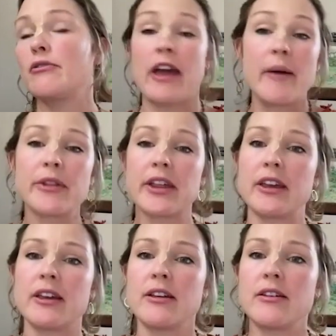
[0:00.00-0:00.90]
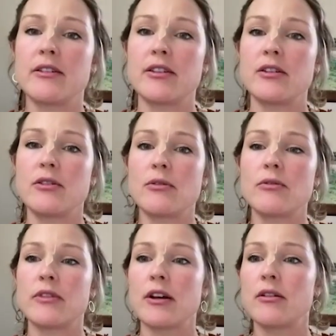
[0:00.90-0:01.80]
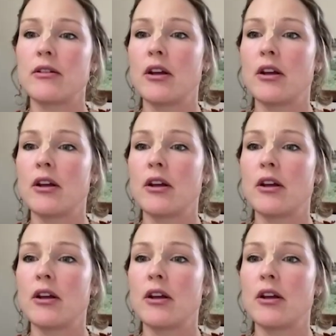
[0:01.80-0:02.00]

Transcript: family, you know, that.